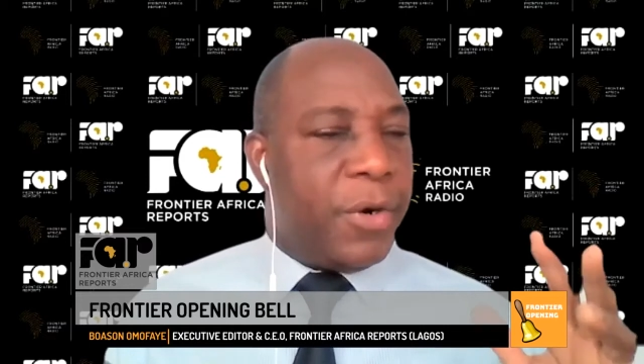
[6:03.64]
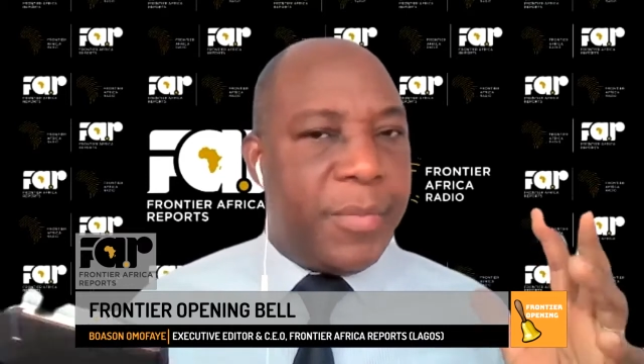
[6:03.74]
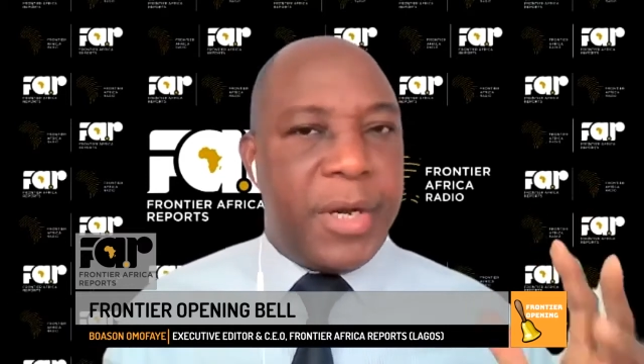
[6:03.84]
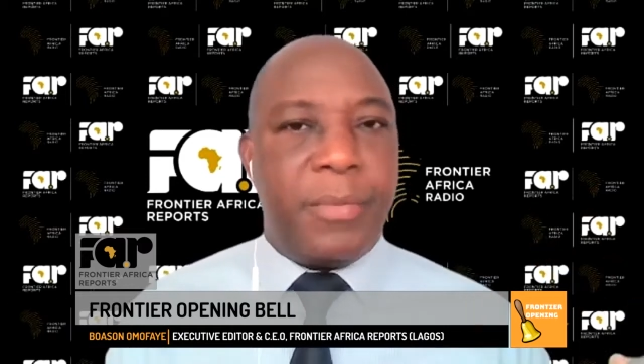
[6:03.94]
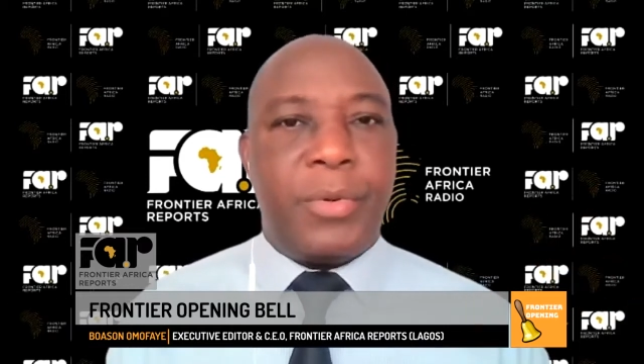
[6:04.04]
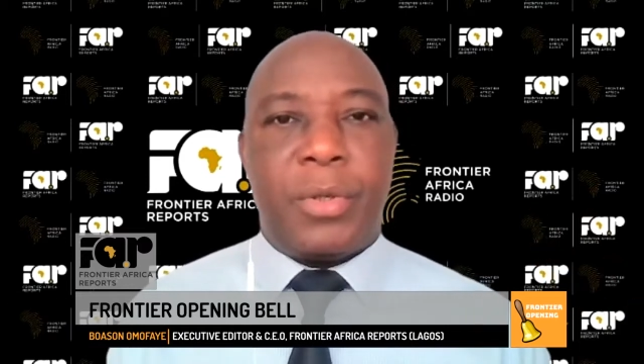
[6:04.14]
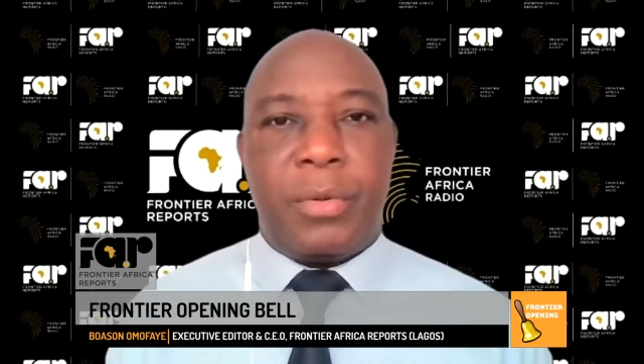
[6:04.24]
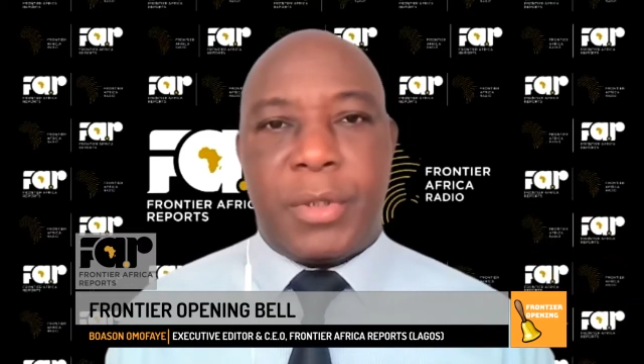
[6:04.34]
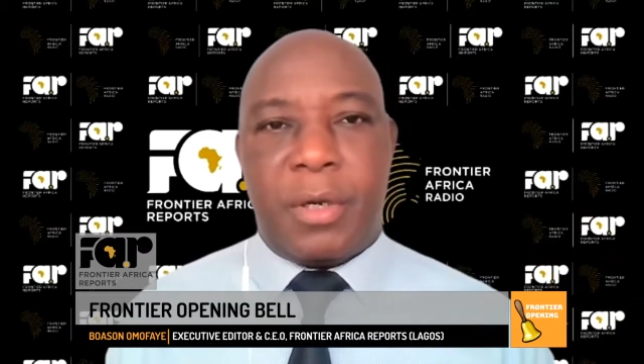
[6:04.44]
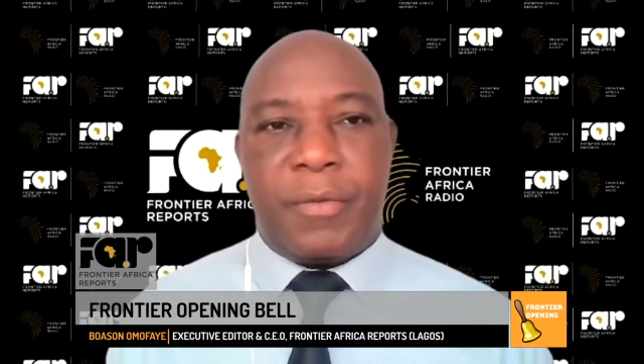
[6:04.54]
been able to
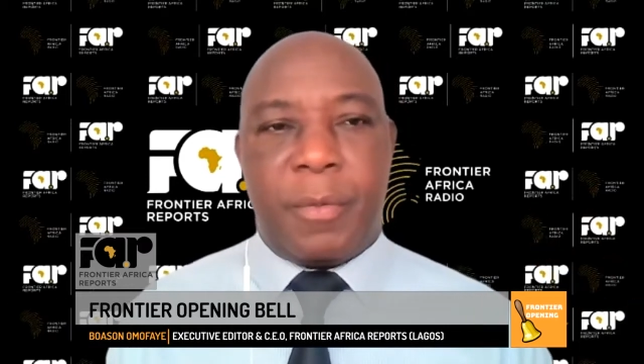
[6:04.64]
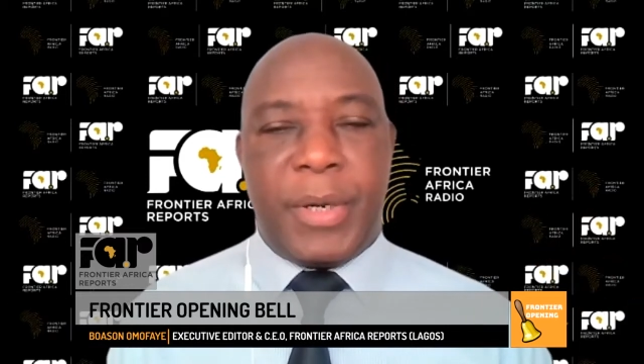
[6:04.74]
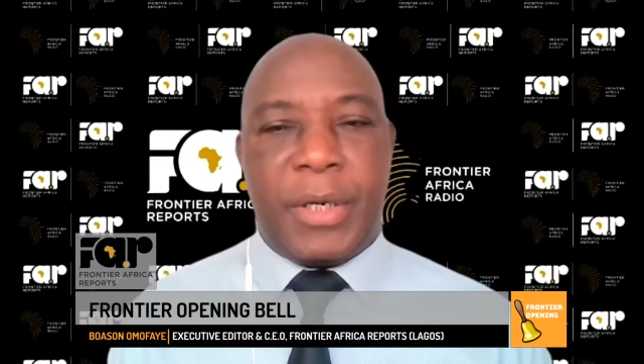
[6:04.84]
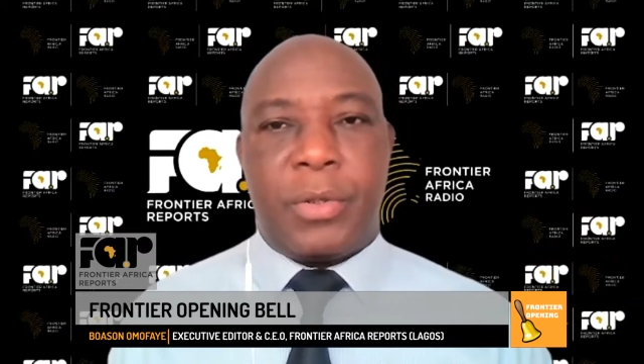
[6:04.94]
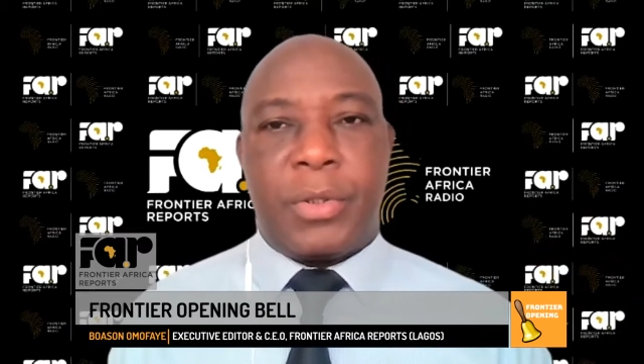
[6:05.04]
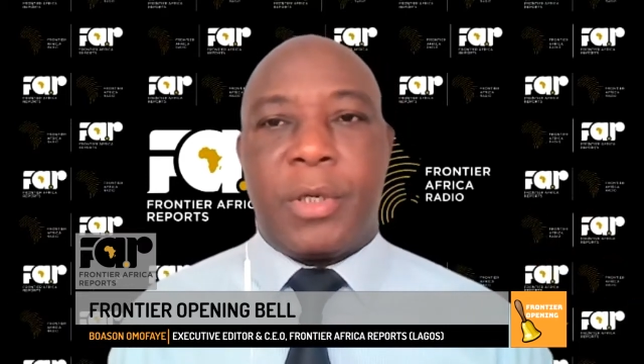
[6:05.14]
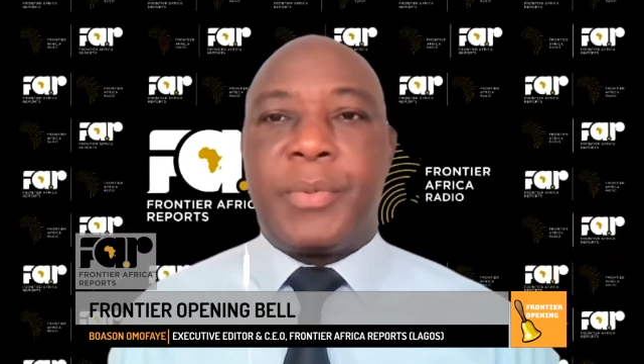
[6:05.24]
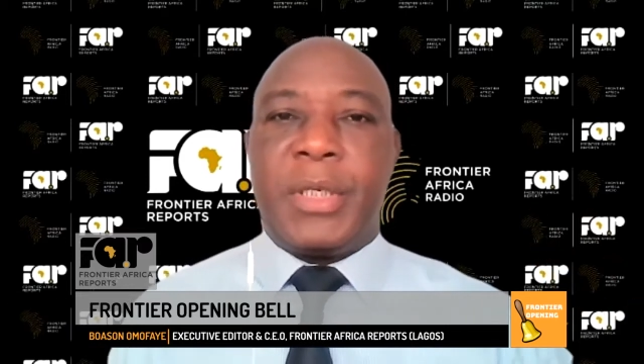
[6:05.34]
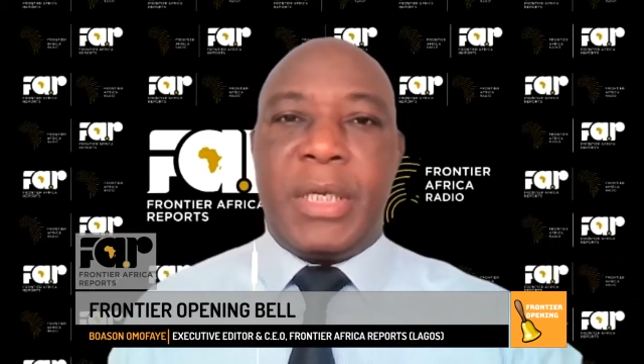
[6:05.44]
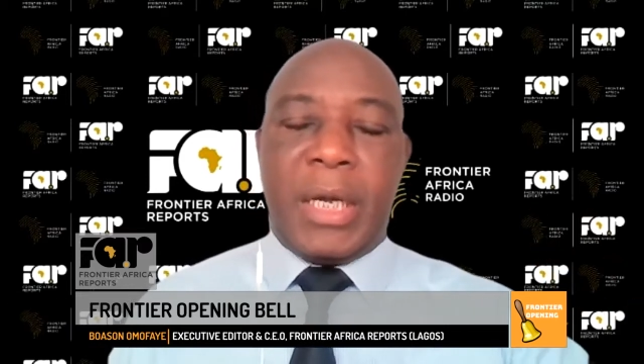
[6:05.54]
resolve the petrol
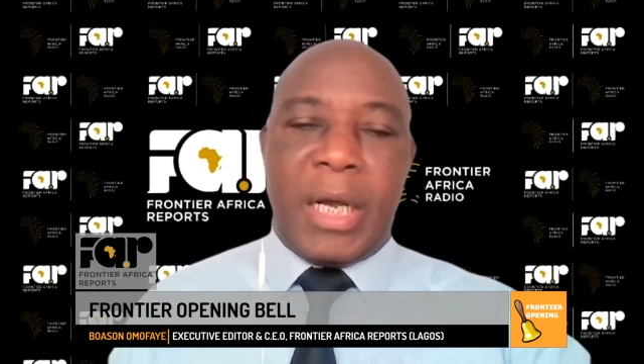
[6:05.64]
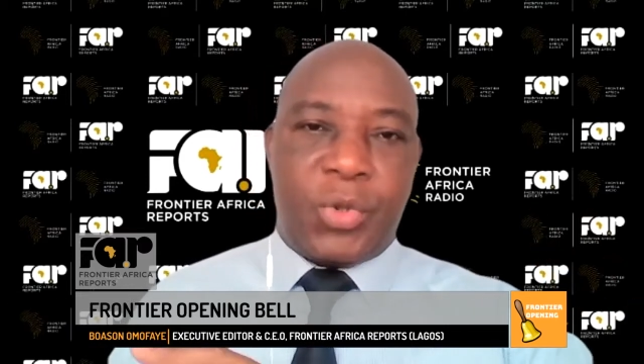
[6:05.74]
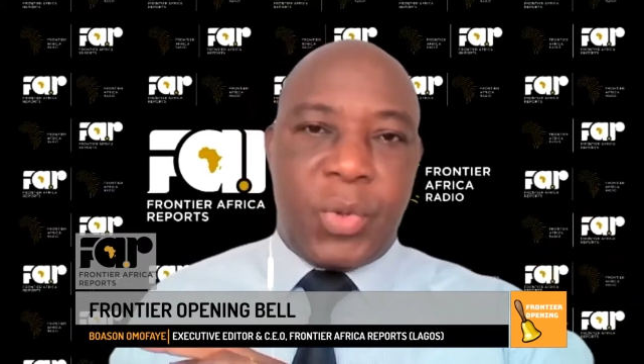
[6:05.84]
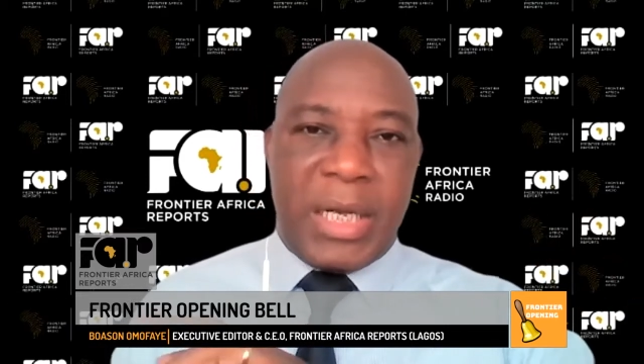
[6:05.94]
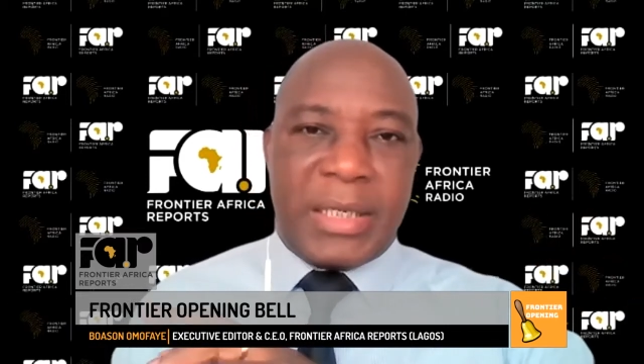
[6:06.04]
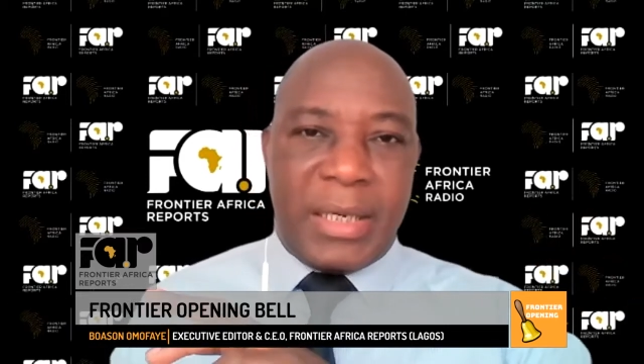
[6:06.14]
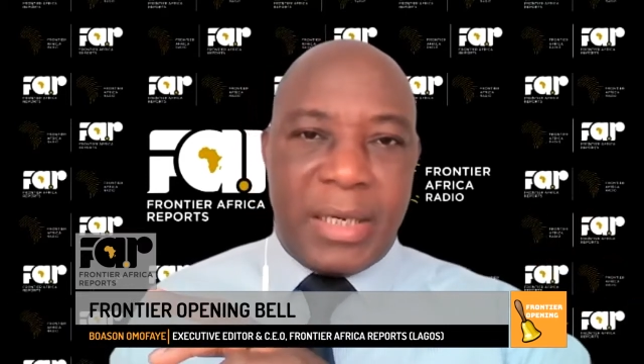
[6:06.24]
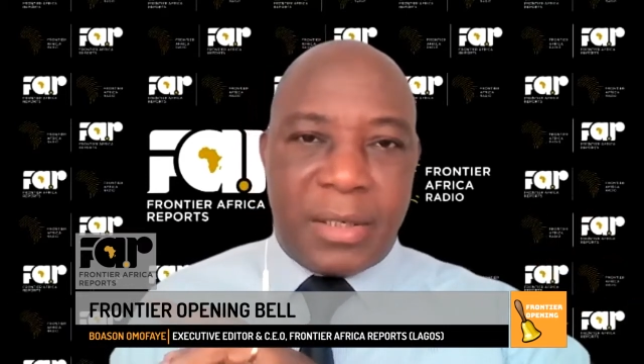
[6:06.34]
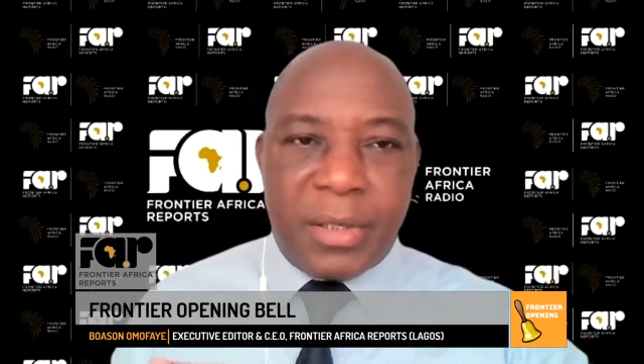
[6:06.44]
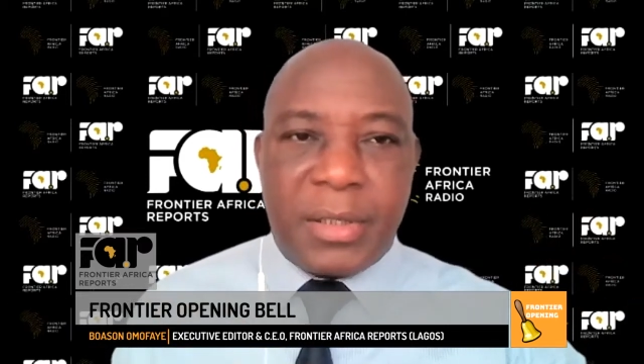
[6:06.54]
subsidy as well as
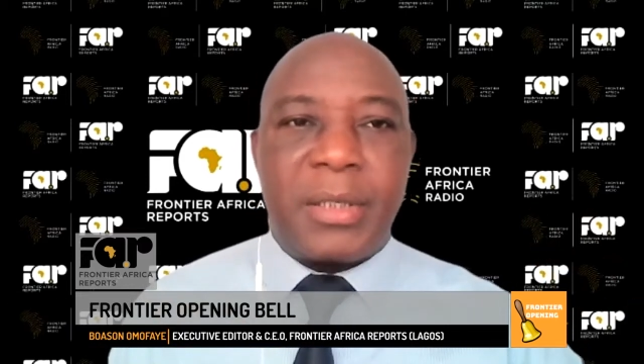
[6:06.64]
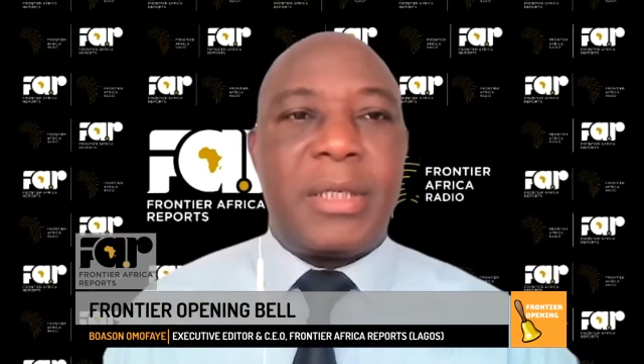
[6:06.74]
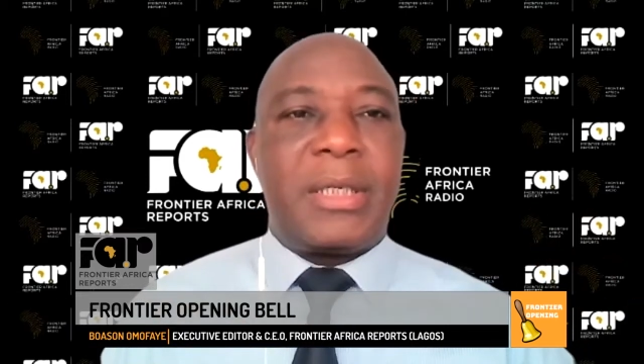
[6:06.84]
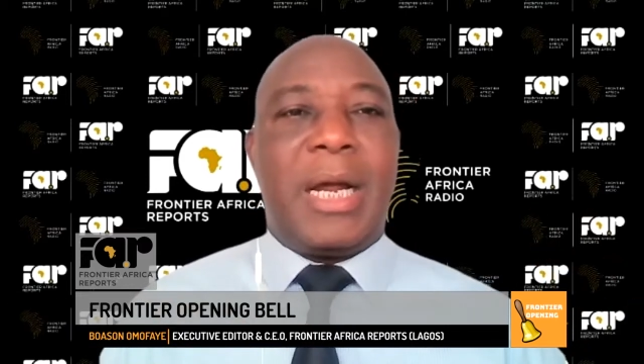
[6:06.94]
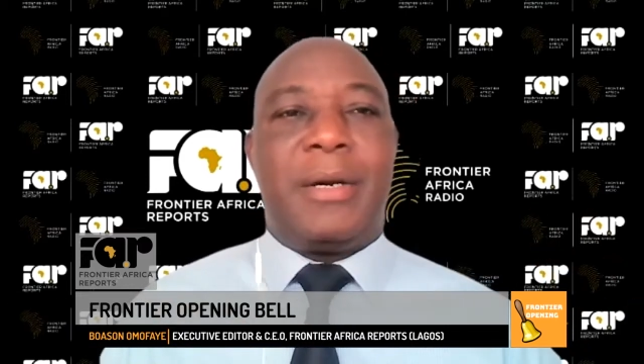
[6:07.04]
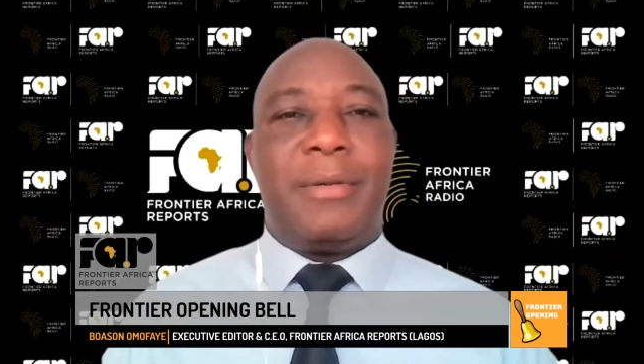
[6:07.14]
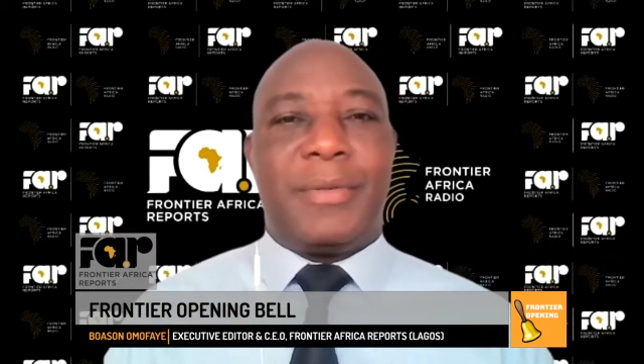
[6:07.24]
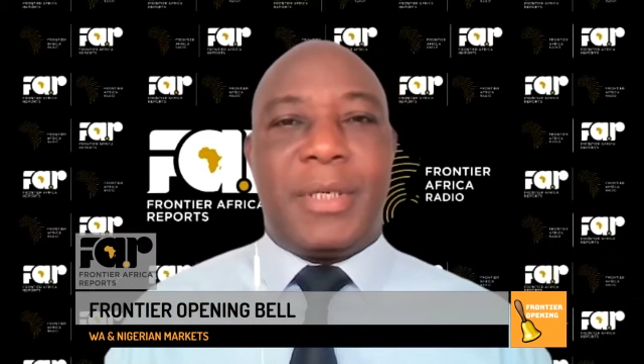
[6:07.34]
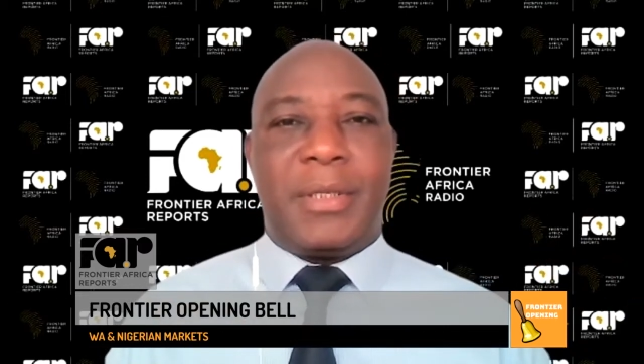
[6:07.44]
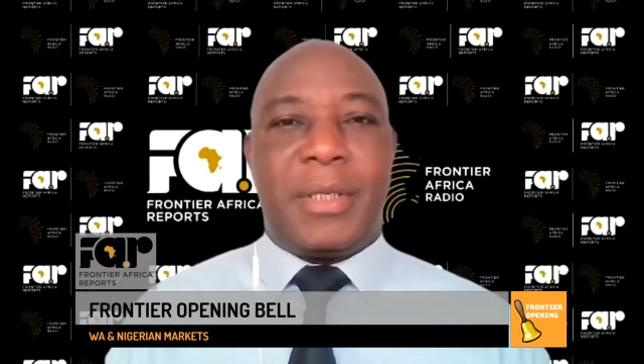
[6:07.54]
electricity
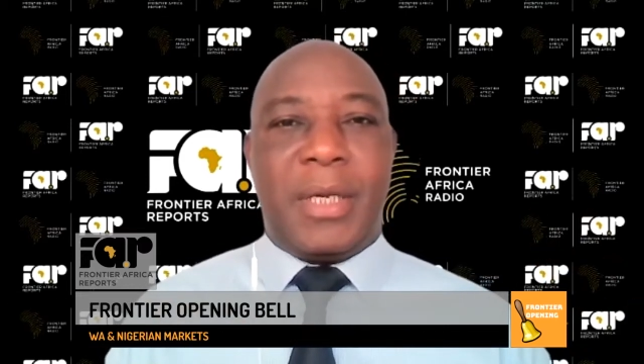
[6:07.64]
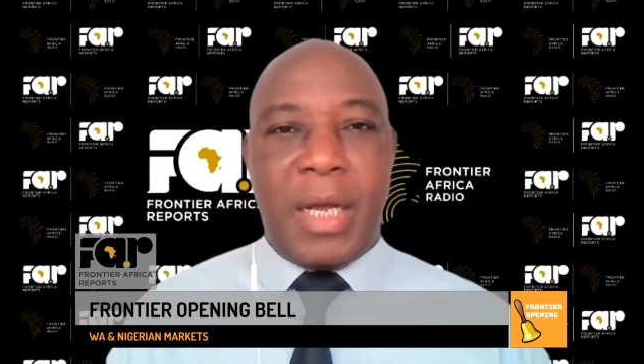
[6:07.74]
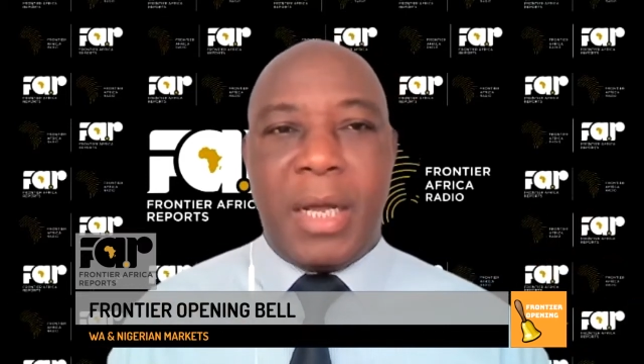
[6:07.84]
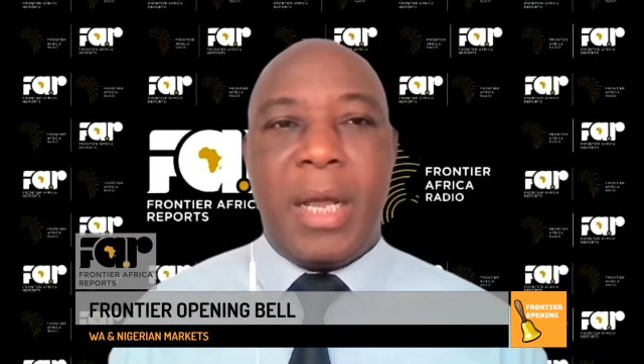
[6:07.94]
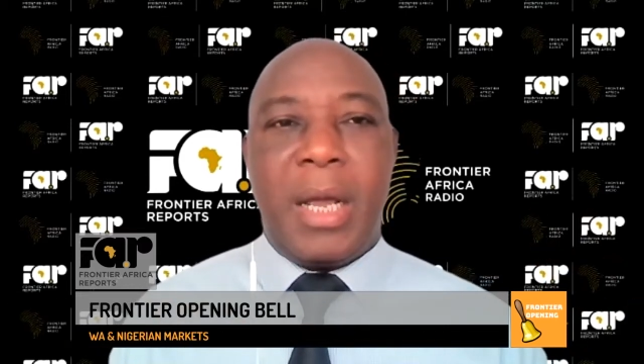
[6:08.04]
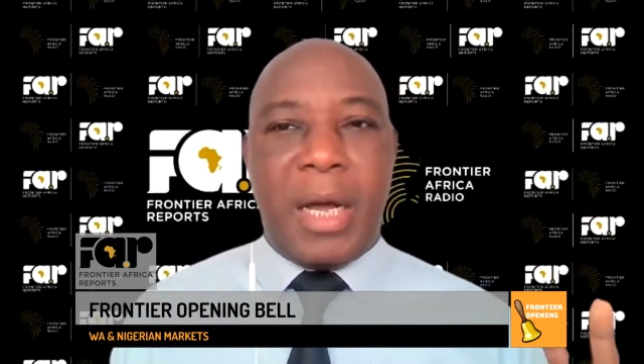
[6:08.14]
tariffs this year,